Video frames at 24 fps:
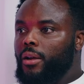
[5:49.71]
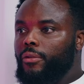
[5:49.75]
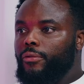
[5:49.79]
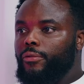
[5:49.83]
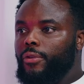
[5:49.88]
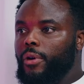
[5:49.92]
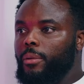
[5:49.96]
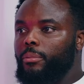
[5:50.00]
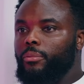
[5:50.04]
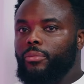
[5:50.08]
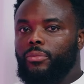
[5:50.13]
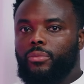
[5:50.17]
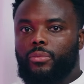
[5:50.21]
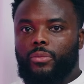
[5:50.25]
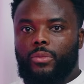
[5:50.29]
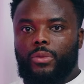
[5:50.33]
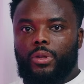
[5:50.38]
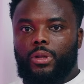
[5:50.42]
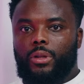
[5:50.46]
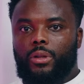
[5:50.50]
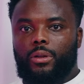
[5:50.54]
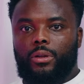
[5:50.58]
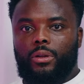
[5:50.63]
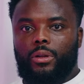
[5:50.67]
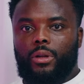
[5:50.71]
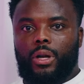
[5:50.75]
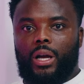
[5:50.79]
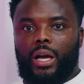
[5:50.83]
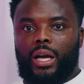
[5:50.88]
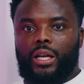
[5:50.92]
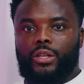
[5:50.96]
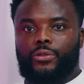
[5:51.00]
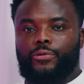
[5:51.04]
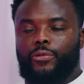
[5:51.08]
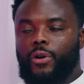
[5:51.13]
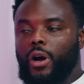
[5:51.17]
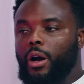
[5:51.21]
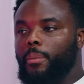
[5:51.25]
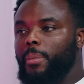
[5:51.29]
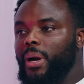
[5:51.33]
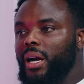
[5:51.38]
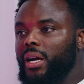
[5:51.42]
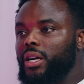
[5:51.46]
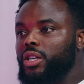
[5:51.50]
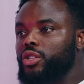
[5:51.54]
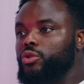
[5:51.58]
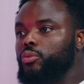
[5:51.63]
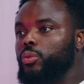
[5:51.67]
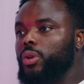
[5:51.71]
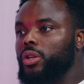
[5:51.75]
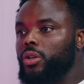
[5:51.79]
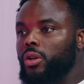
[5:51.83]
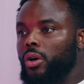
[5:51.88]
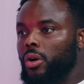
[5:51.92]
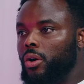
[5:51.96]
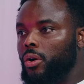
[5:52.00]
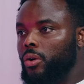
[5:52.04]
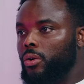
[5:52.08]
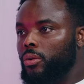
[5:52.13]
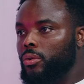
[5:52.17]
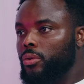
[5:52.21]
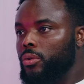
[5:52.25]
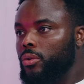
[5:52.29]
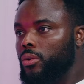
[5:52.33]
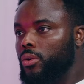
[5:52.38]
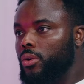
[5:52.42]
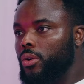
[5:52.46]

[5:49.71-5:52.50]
from as far back as we know,